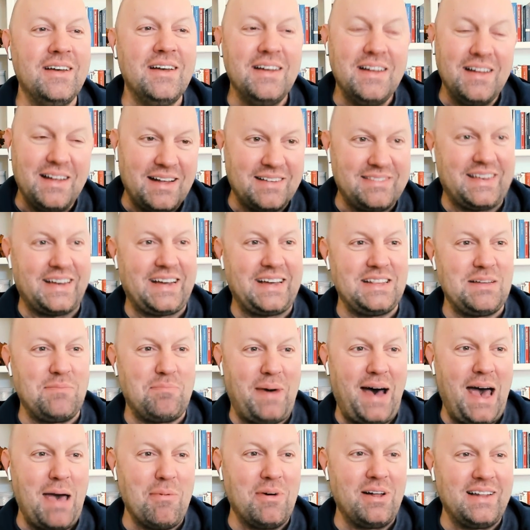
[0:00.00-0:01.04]
It's like in the
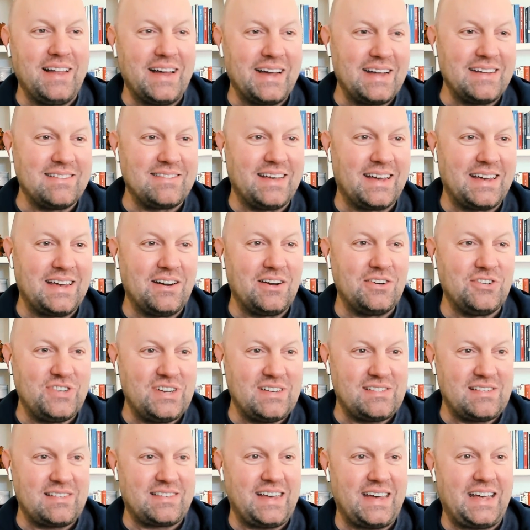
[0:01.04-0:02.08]
Bible, like it's like,
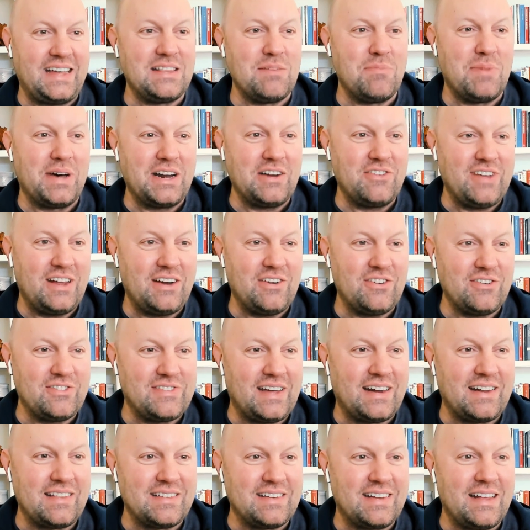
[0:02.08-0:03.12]
Jesus kicking the money changers
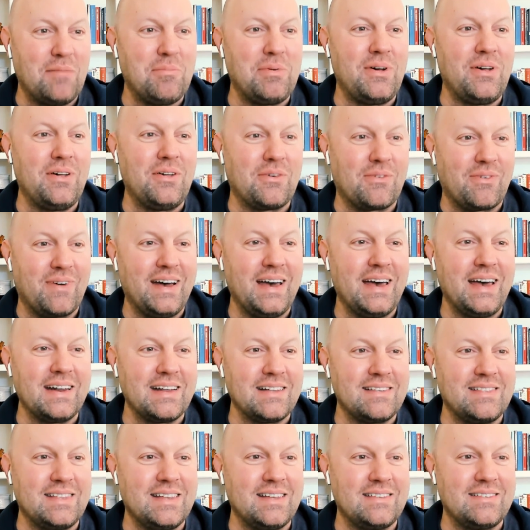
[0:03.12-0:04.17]
out of the temple, right?
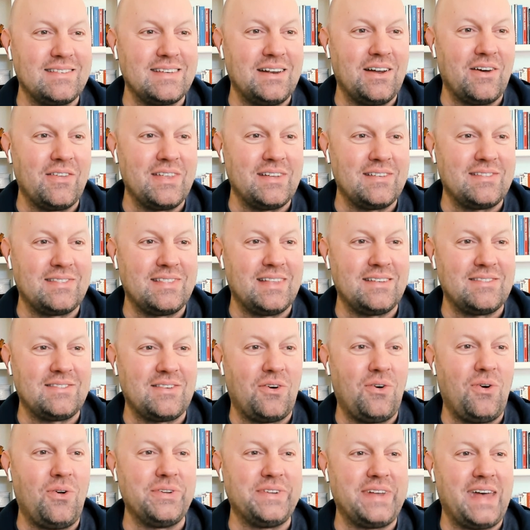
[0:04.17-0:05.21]
It's this, this
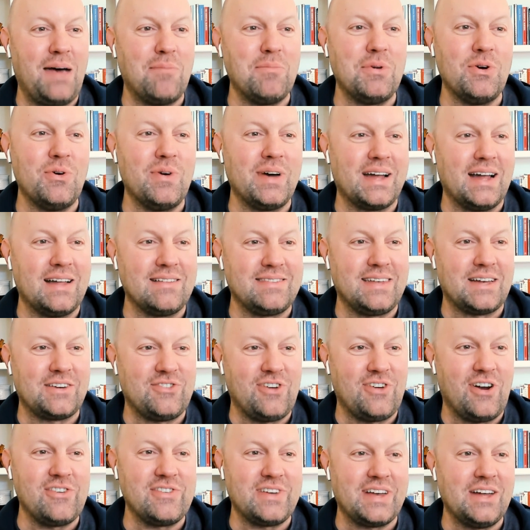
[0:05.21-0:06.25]
old taboo against like
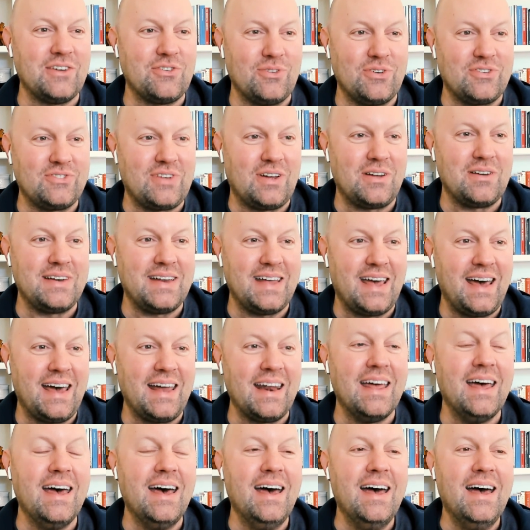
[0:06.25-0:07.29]
charging interest on debt,
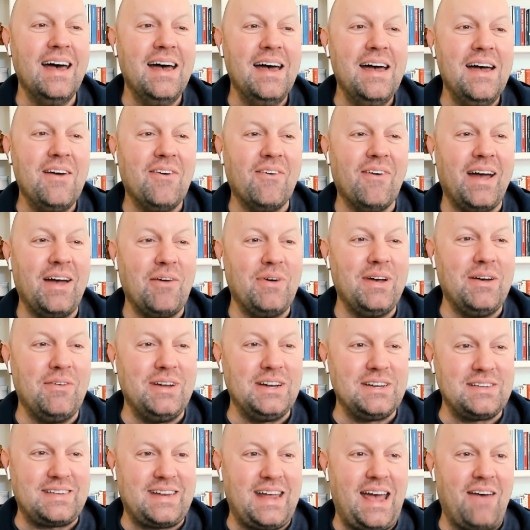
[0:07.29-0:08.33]
right? We
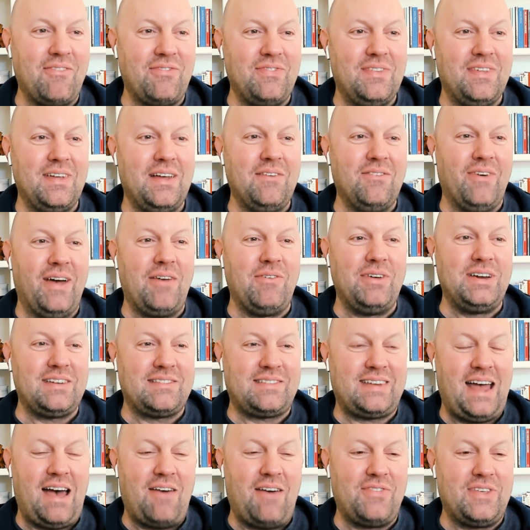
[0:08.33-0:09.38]

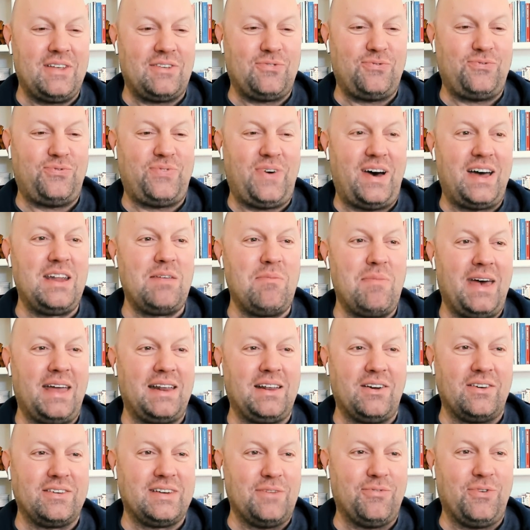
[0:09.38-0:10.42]
just have this
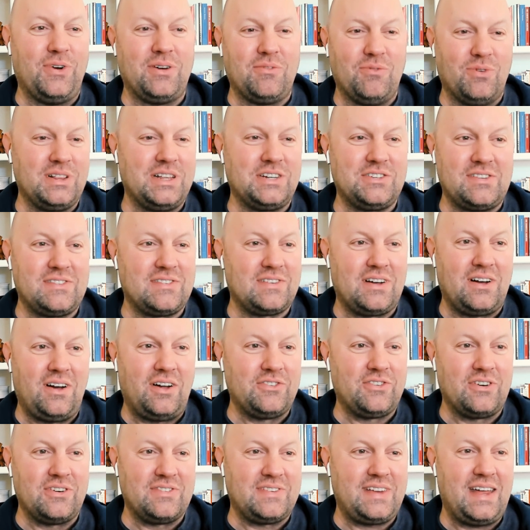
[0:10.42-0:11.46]
fundamental, different religions and
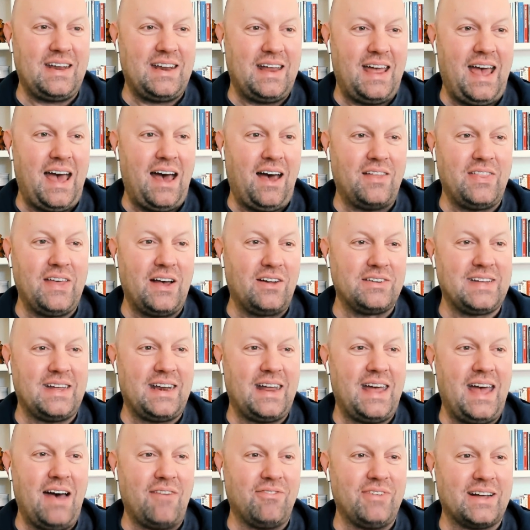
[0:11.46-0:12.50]
cultures tend to
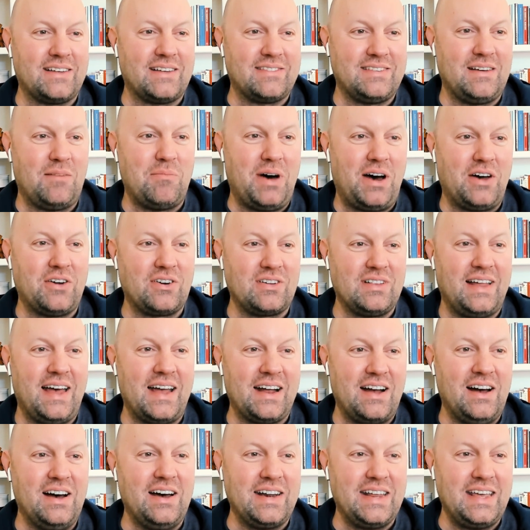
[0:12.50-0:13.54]
have like some
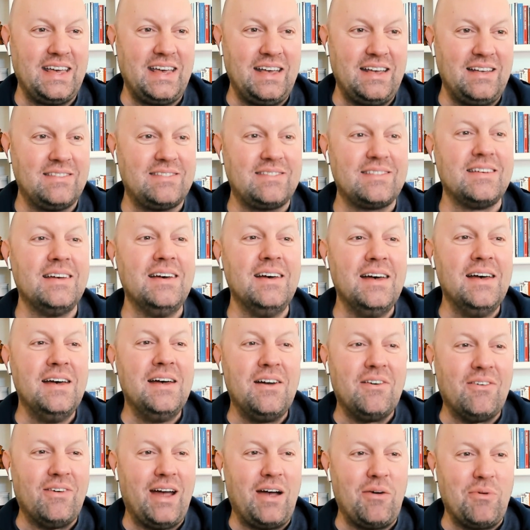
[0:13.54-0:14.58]
underlying unease,
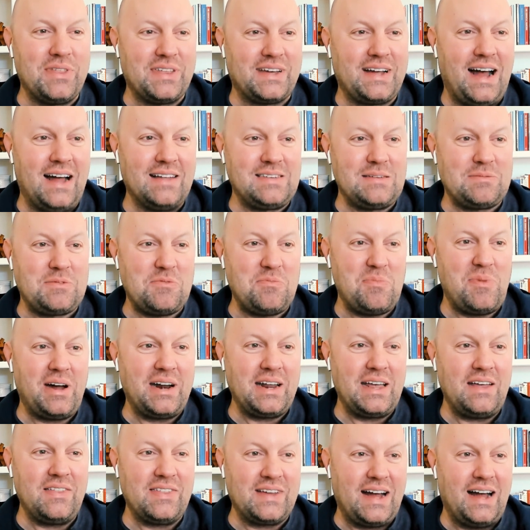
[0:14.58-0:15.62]
right, with the concept of
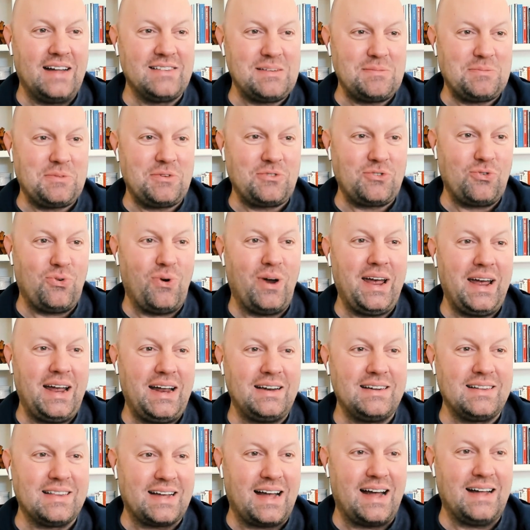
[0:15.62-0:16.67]
money, the concept of trade,
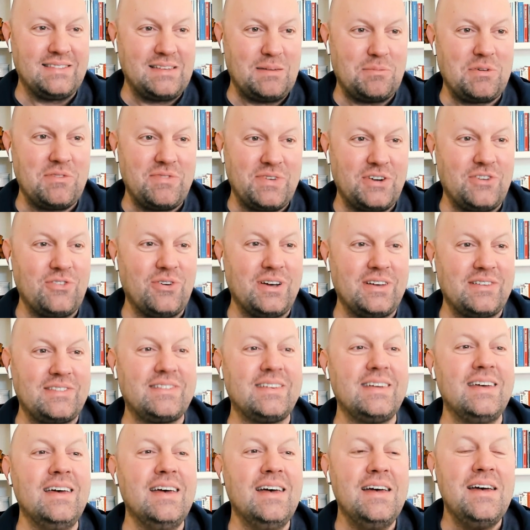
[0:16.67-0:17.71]
the concept of interest,
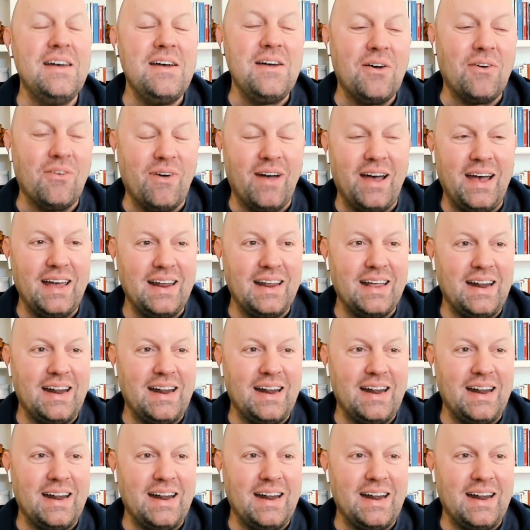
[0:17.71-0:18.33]
right?